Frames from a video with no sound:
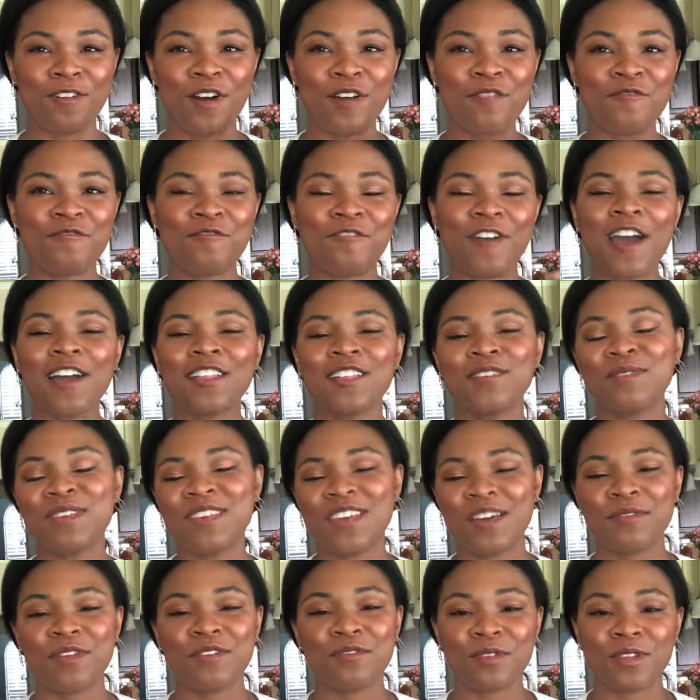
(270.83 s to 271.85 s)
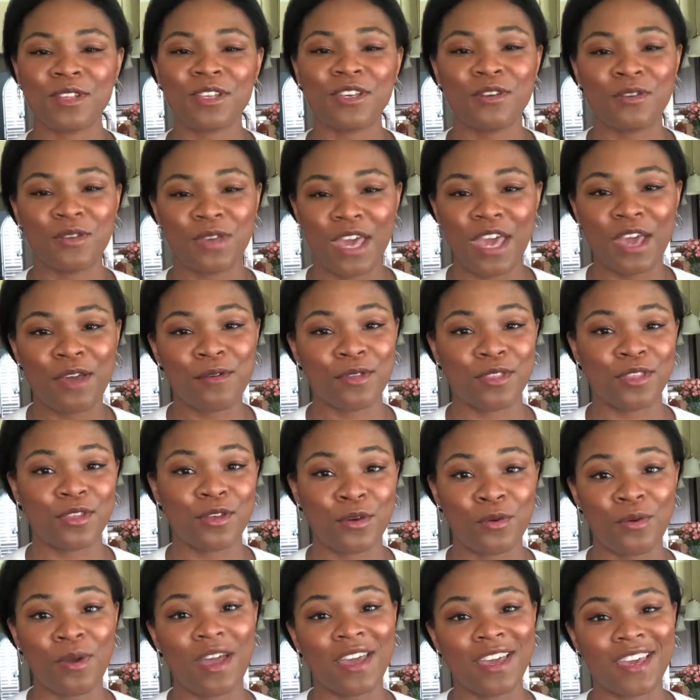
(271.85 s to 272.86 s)
I'm finally becoming really okay with
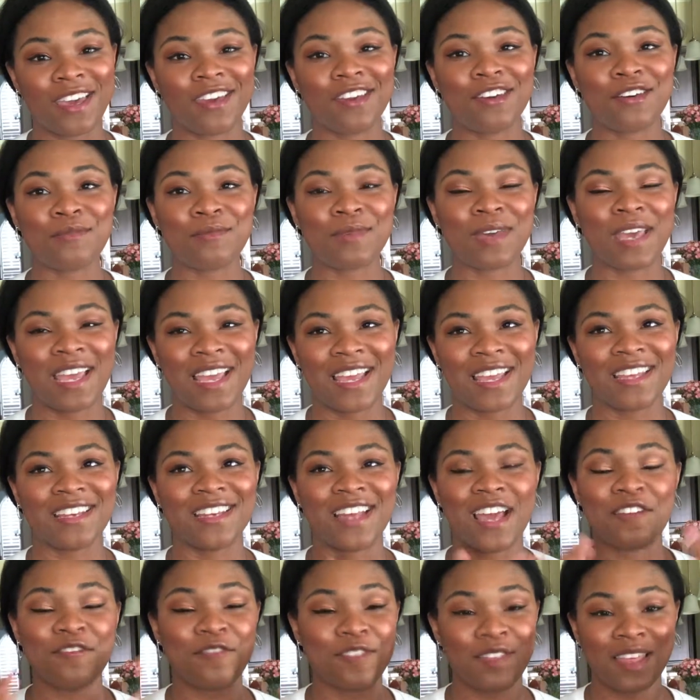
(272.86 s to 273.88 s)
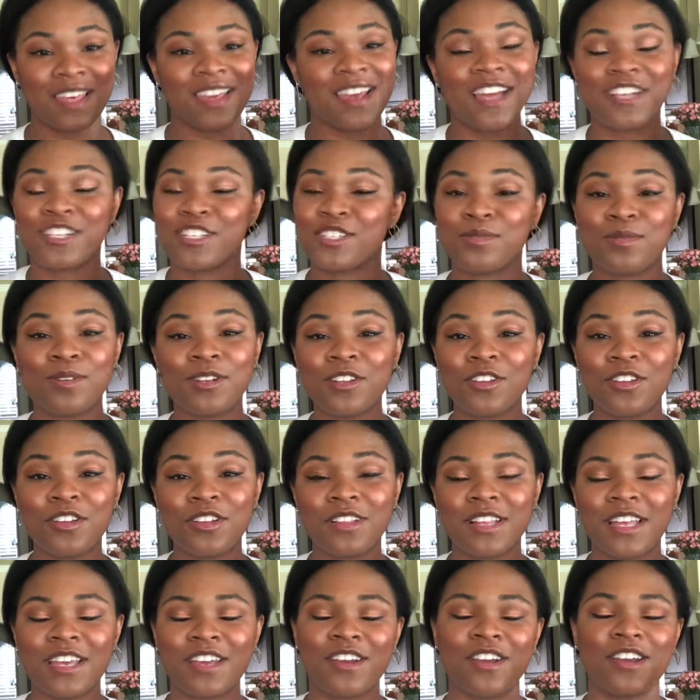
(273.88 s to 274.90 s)
who I am, and I feel like I just want to look
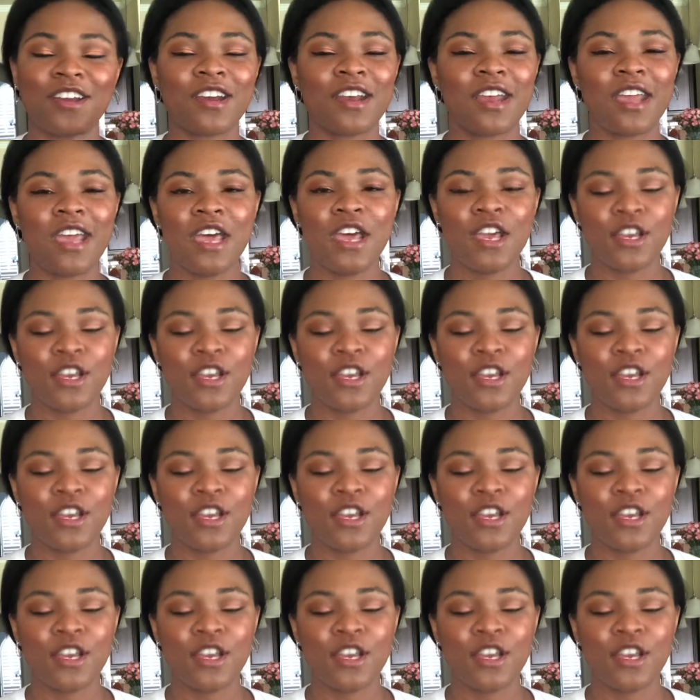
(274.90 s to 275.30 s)
like her.